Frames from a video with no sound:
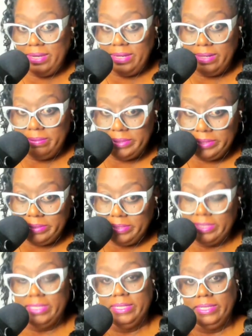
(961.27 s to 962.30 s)
And I was just
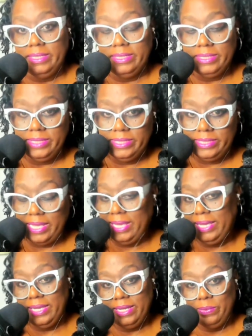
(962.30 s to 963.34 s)
trying to get in to just
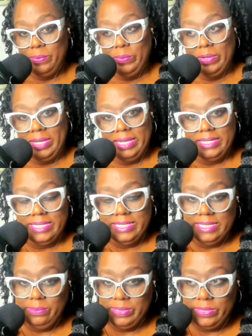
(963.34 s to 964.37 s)
get warned and to
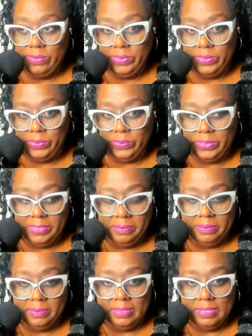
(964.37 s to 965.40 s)
see what's going
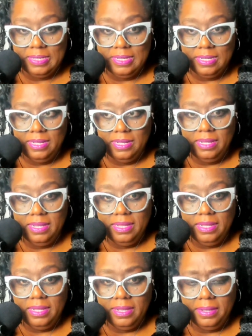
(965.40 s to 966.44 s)

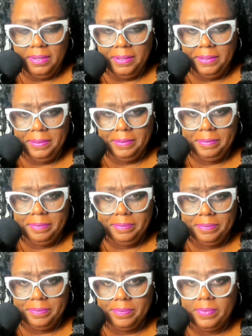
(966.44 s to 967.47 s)

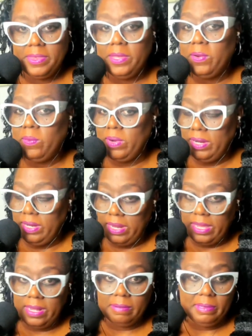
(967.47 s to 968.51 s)
on. There were a
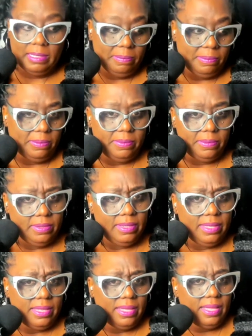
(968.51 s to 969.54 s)
lot of people.
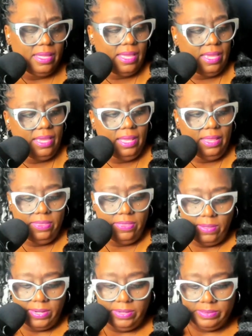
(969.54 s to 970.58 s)
And I
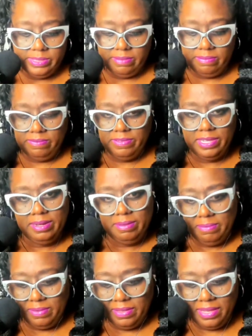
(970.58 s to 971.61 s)
thought there was some
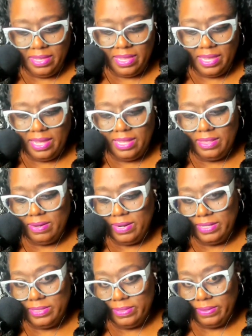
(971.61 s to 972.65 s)
I thought I
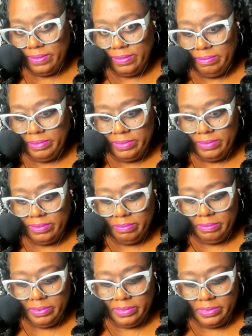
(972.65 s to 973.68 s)
had
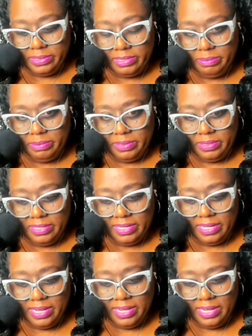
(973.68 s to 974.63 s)
took pictures, but